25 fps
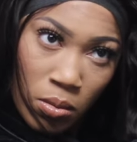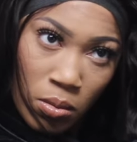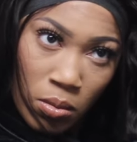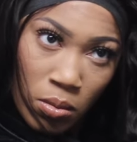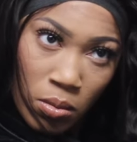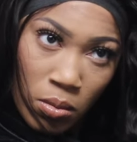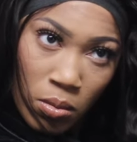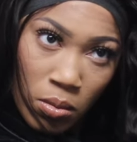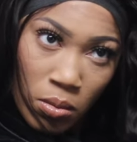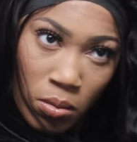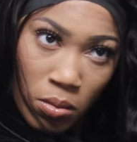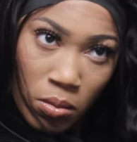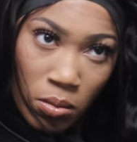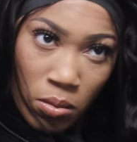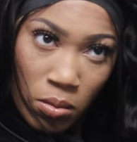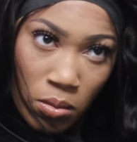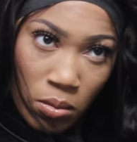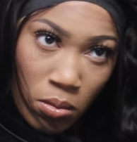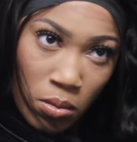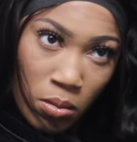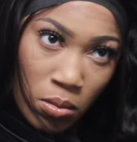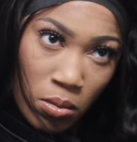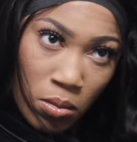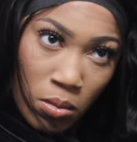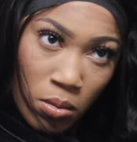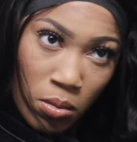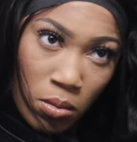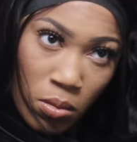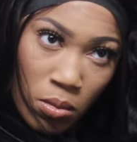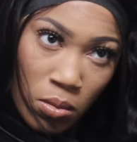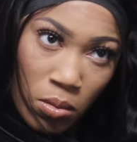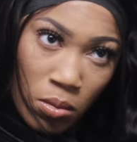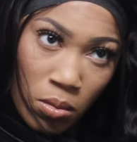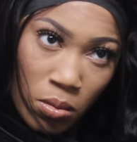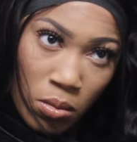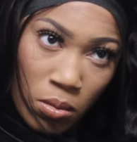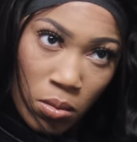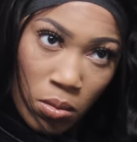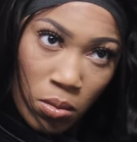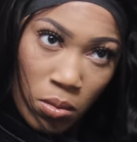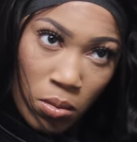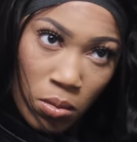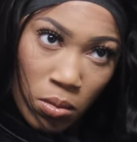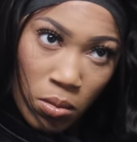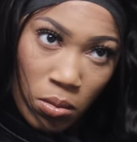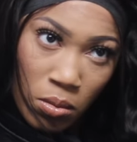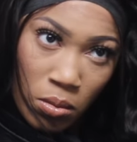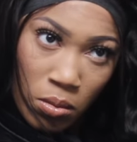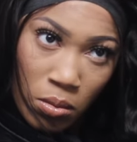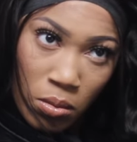
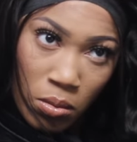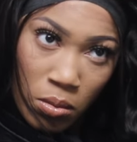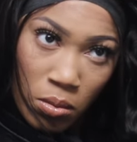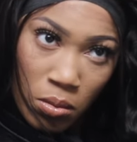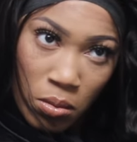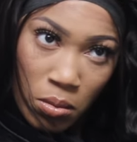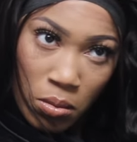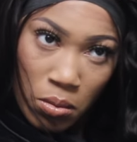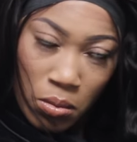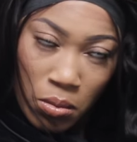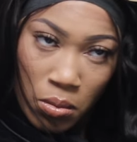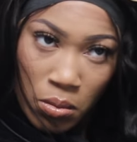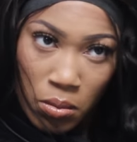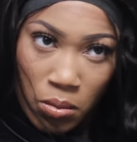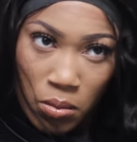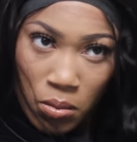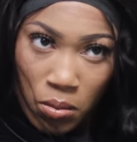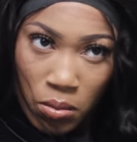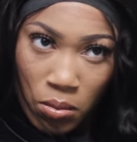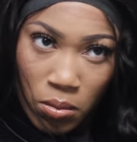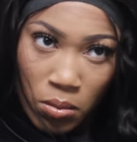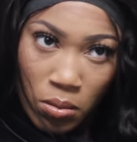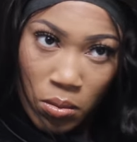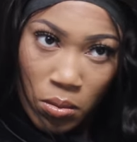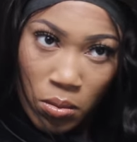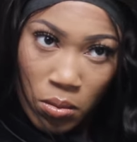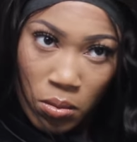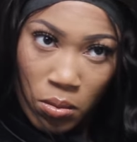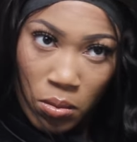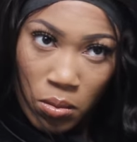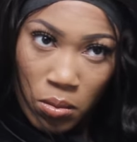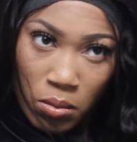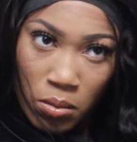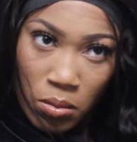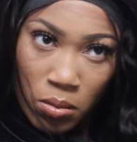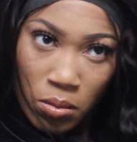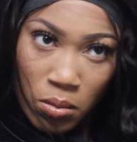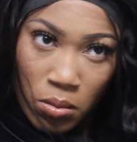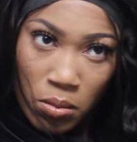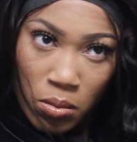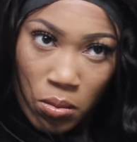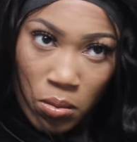No one is speaking in this clip.